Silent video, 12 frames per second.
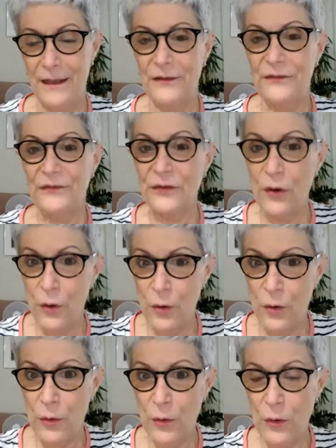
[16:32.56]

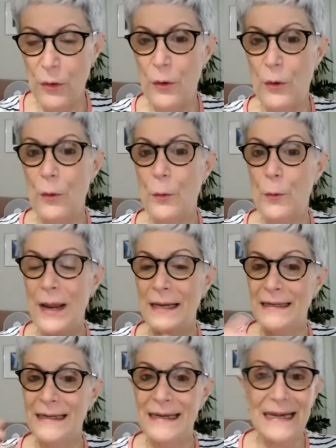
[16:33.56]
So
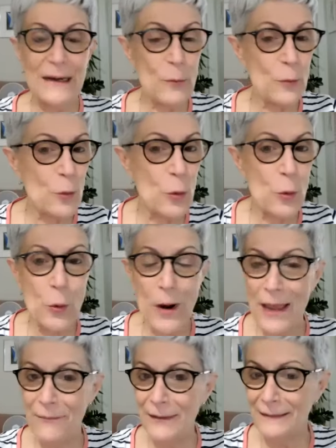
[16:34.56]
when
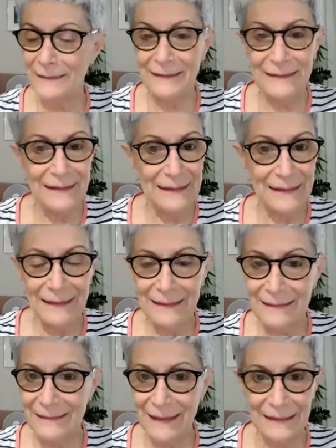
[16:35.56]
whoever
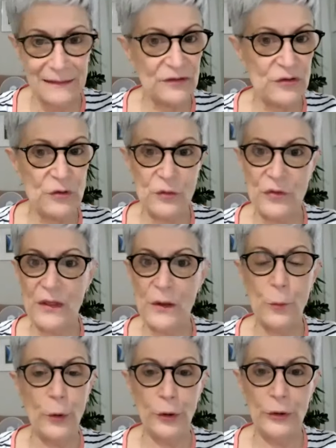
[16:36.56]
tells you the
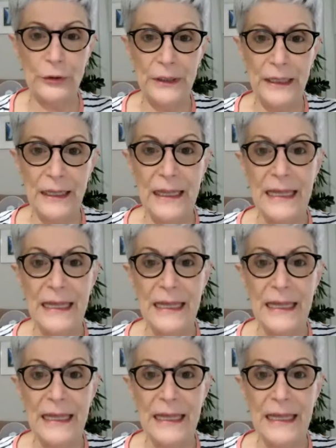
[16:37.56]
word,